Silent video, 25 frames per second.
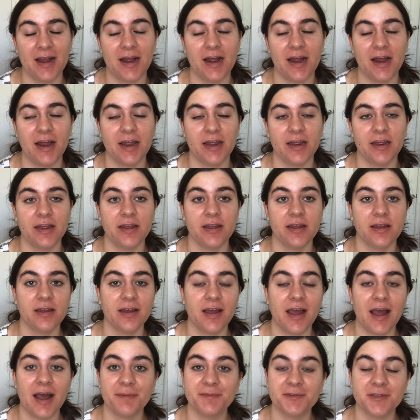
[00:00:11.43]
I
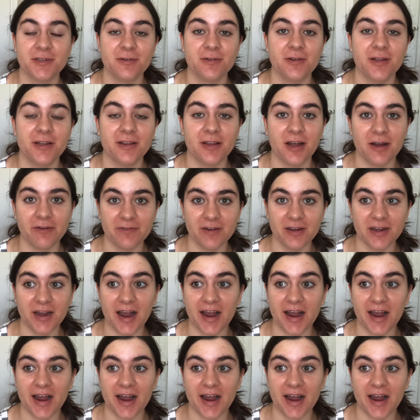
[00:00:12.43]
absolutely love it.